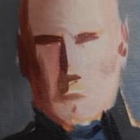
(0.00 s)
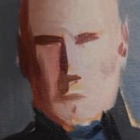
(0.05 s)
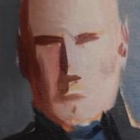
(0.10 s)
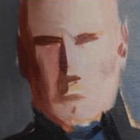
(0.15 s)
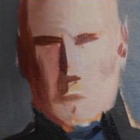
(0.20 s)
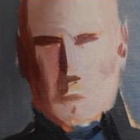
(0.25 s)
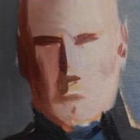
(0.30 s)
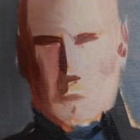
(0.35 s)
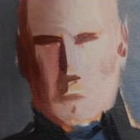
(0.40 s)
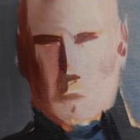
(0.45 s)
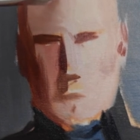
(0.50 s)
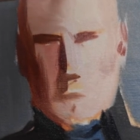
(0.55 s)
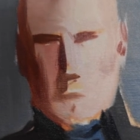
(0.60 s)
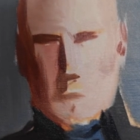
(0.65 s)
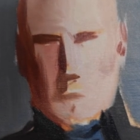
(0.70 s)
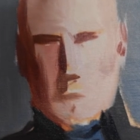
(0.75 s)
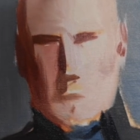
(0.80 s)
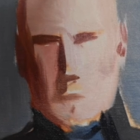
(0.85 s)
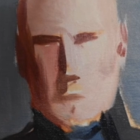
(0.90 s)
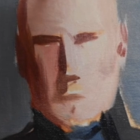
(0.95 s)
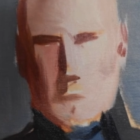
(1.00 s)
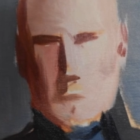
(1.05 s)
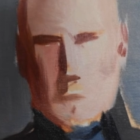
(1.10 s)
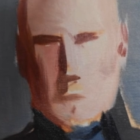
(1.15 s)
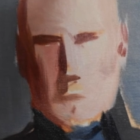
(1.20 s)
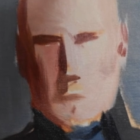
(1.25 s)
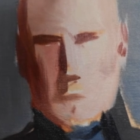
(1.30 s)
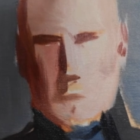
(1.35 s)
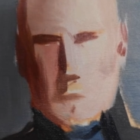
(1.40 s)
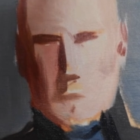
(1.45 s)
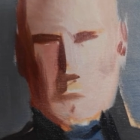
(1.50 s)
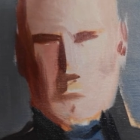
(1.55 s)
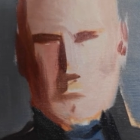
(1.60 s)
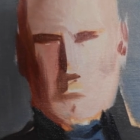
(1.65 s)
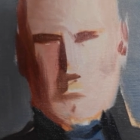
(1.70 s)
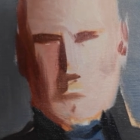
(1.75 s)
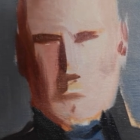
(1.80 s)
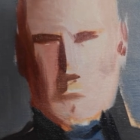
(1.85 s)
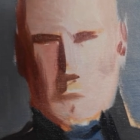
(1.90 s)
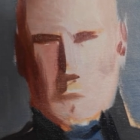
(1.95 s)

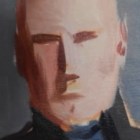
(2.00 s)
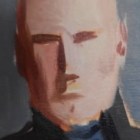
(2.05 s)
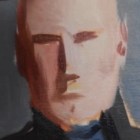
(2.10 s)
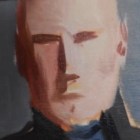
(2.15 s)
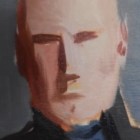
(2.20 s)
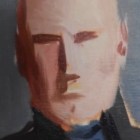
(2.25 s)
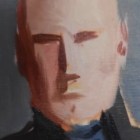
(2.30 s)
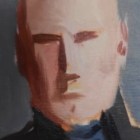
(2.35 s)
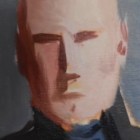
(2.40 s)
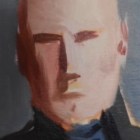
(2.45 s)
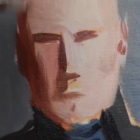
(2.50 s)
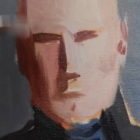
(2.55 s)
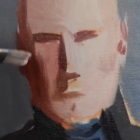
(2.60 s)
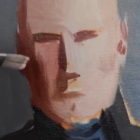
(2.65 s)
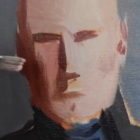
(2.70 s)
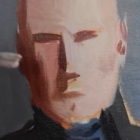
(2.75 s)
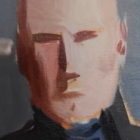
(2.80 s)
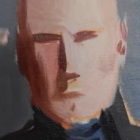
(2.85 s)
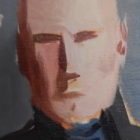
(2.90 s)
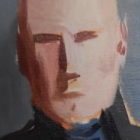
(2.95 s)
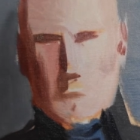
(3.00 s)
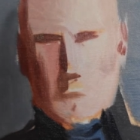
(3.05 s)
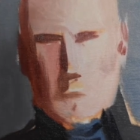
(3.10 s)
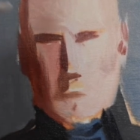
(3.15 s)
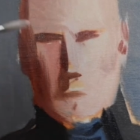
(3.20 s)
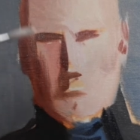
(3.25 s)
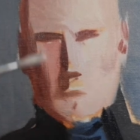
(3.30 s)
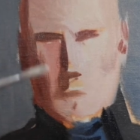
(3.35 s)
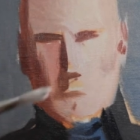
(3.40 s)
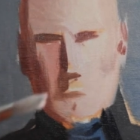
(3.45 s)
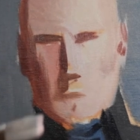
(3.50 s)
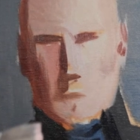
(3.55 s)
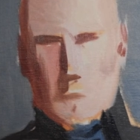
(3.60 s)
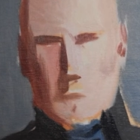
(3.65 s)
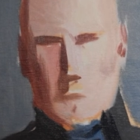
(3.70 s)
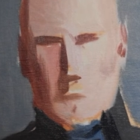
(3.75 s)
[no speech]